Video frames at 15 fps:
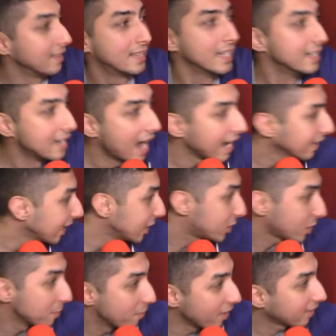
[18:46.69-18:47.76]

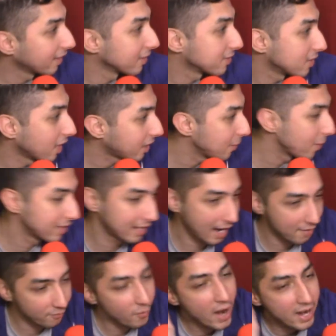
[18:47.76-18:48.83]
Annihilation book that I was talking about that
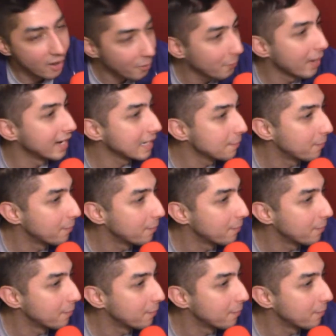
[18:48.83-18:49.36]
I've read already,